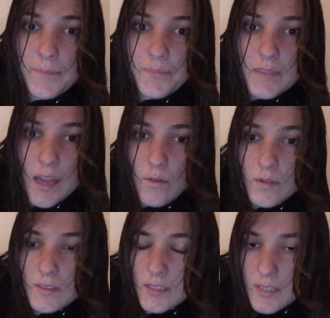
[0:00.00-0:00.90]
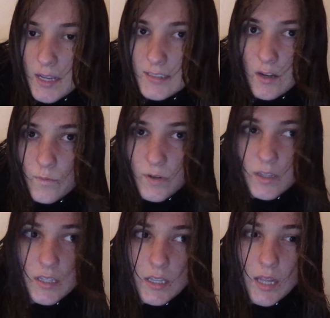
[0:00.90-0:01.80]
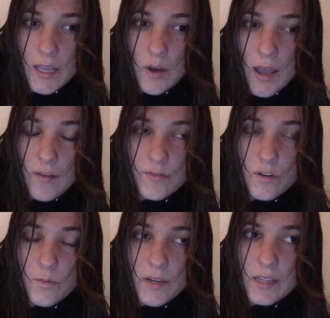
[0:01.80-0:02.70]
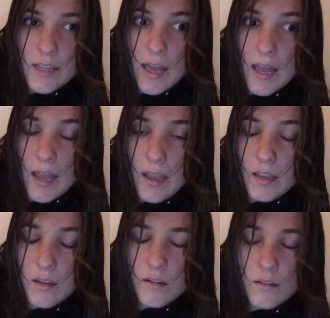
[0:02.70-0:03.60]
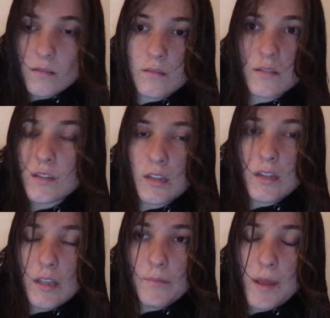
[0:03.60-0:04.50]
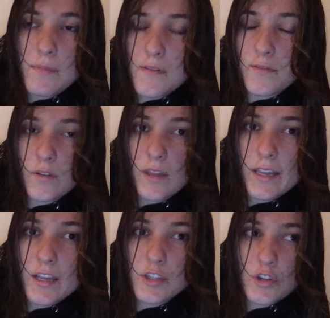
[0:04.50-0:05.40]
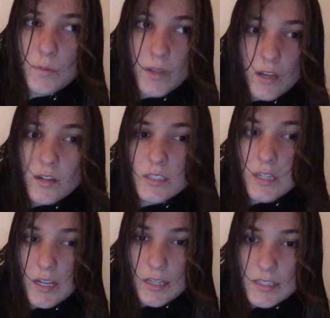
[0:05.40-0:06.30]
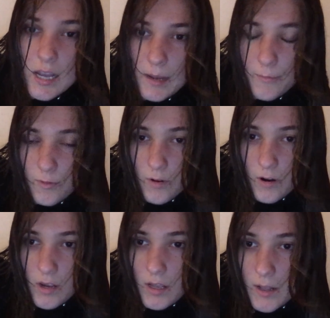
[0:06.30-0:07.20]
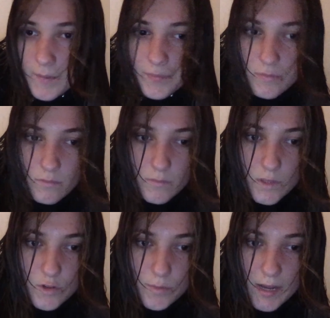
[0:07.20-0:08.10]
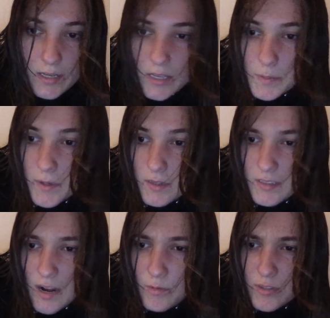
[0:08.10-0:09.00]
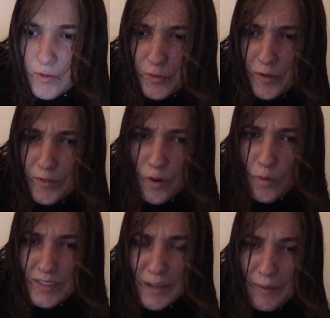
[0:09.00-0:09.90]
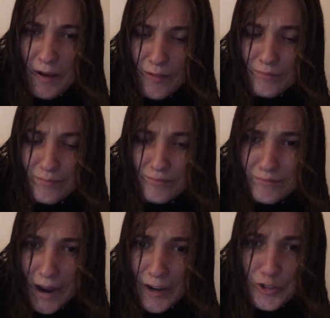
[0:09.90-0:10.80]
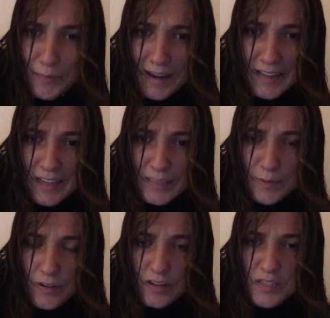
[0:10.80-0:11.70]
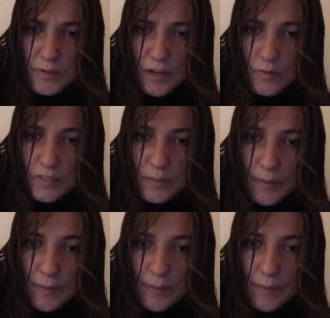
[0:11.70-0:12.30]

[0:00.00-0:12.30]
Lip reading: that was the text that really, like, after reading that, it made me feel, like, extremely understood at the time for the traumatic experience that I was going through, even though it wasn't about my traumatic experience, but it was